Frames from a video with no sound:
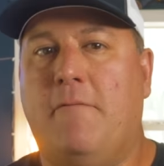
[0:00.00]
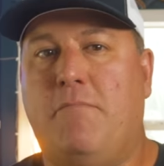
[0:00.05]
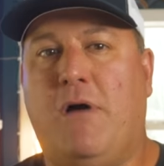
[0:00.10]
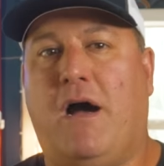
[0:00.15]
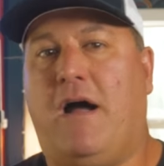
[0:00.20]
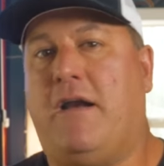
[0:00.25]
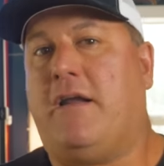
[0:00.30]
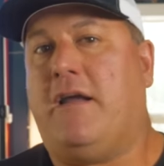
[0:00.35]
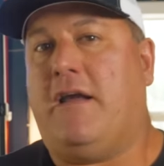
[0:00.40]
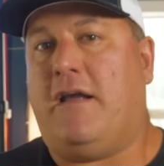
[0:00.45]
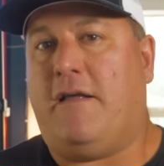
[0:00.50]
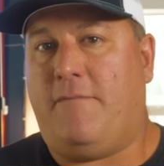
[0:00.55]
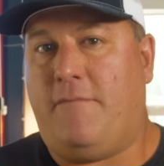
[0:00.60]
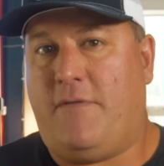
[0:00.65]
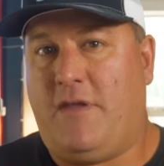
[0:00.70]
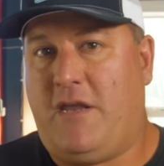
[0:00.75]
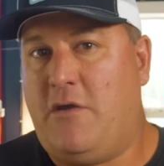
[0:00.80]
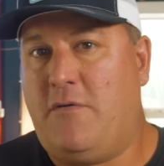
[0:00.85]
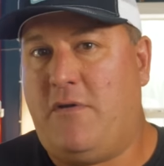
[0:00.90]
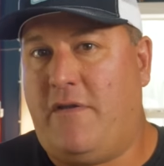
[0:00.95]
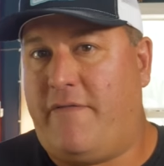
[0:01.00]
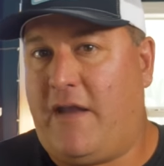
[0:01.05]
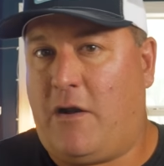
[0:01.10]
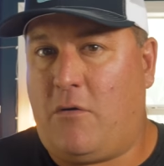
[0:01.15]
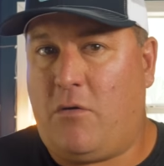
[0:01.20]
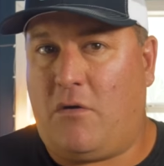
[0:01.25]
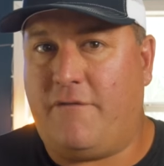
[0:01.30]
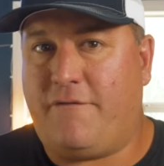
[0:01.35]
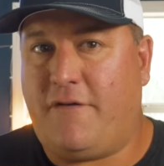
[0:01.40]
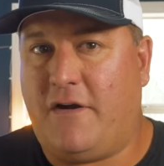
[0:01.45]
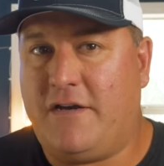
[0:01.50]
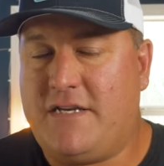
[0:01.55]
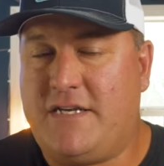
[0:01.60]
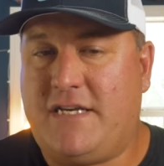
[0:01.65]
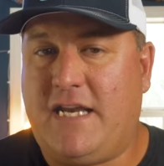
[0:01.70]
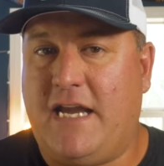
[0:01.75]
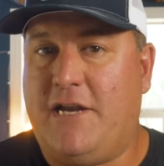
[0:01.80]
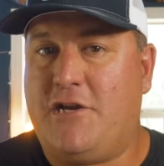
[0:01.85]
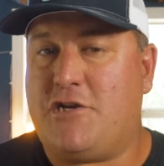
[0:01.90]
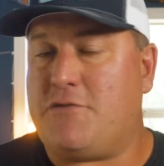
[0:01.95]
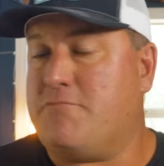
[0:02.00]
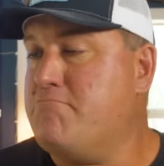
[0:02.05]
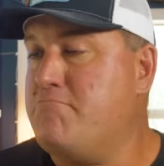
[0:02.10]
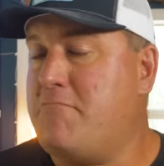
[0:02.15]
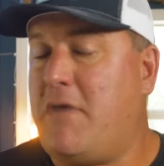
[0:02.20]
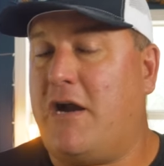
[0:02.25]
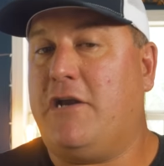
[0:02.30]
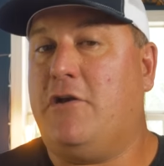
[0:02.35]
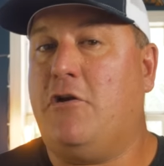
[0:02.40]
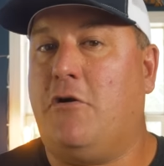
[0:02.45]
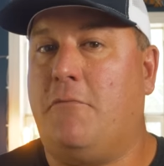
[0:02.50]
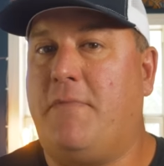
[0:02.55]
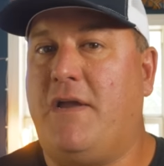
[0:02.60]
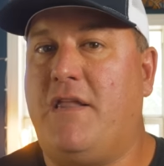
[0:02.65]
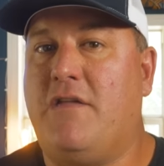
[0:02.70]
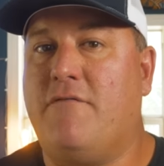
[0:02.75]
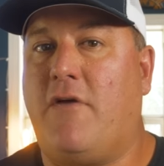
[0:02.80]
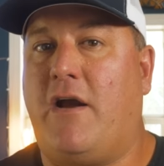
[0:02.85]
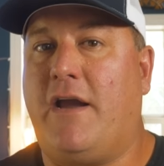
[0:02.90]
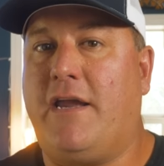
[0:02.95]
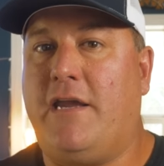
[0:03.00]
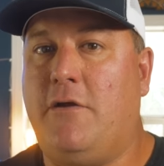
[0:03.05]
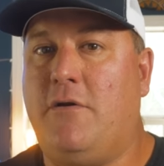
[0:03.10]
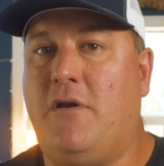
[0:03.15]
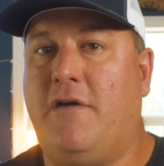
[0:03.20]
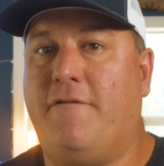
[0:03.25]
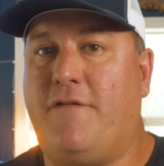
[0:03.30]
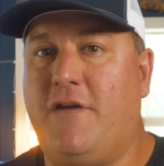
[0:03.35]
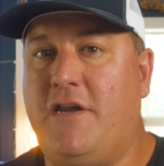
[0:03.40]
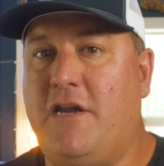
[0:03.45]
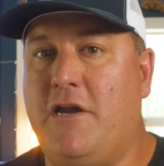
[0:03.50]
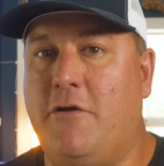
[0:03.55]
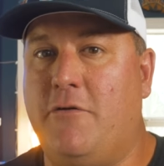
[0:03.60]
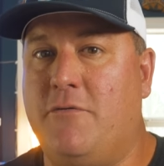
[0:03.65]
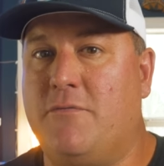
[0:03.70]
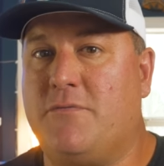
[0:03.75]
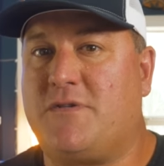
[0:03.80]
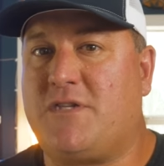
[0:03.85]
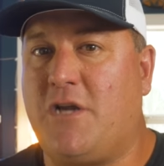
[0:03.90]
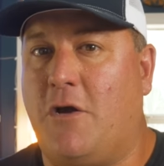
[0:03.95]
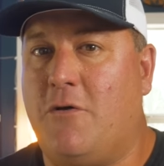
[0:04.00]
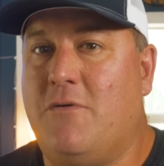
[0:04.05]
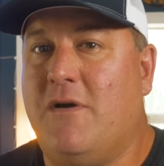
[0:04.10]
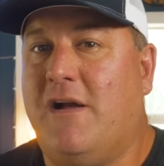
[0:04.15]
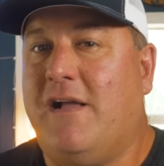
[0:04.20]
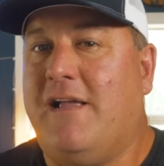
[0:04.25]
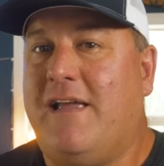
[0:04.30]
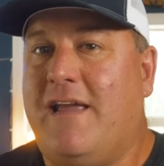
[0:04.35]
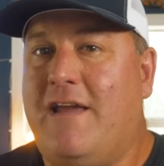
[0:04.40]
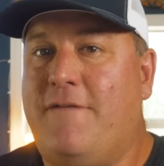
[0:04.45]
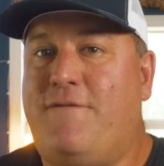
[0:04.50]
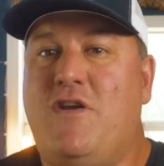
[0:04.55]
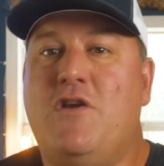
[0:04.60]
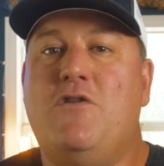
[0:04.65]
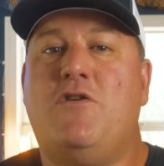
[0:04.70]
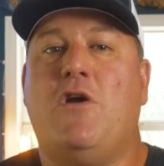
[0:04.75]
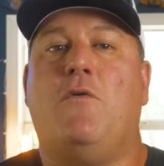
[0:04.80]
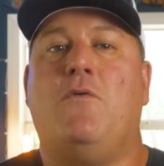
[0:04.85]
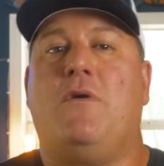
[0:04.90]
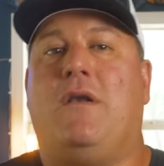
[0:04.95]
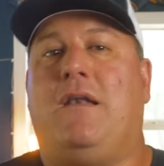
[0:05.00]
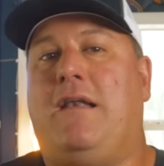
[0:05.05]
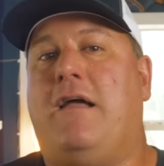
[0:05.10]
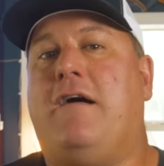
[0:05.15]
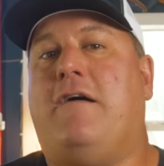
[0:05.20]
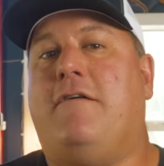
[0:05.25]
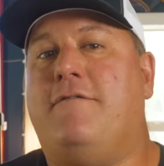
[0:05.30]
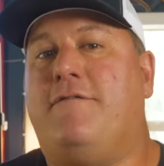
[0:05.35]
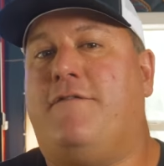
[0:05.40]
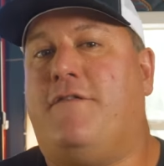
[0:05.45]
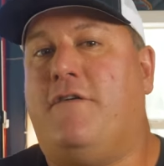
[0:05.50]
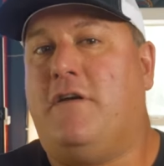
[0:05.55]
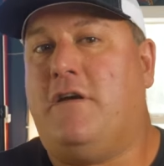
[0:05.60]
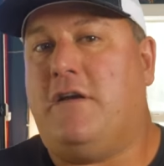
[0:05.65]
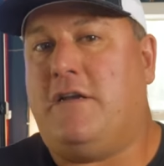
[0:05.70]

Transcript: but the unit they're qualified to teach might not be the right unit for you. So if you don't love